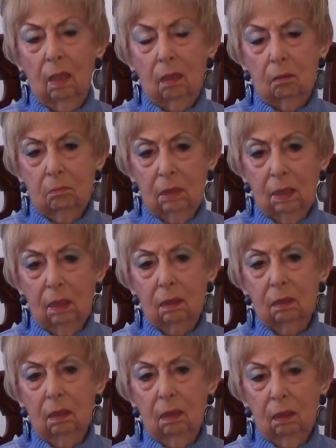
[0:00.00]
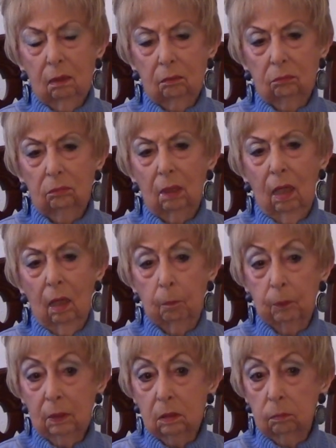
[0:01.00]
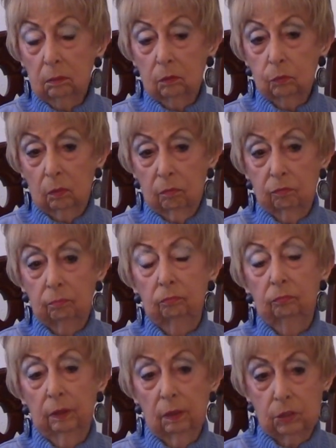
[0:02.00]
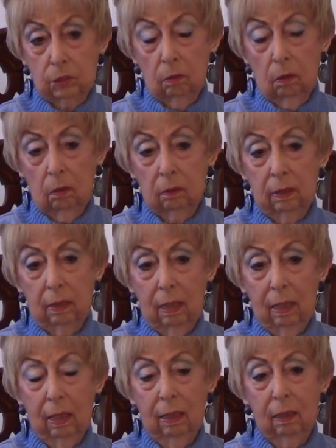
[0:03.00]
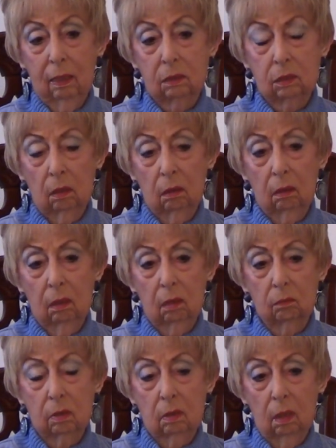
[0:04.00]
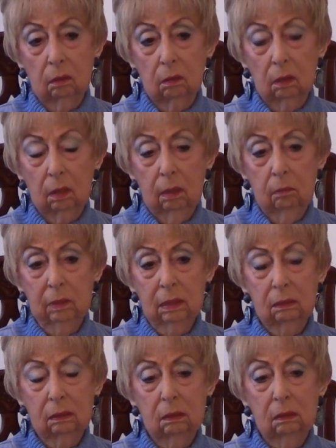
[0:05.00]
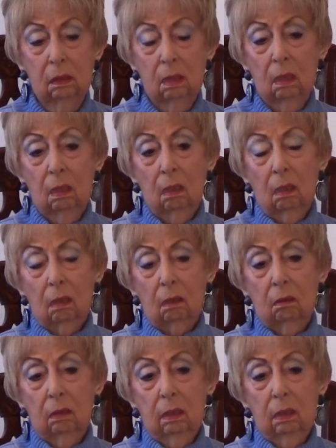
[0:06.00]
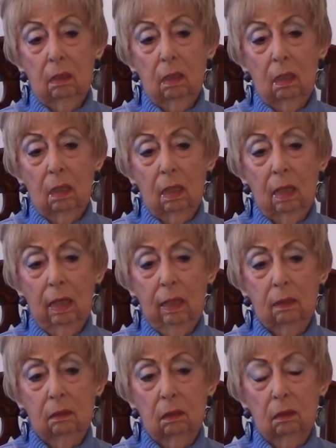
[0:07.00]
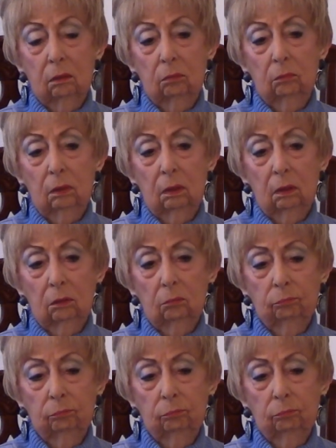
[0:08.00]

But our principals were very strong that I had. I started out with Dr. Cummings, and then I had, oh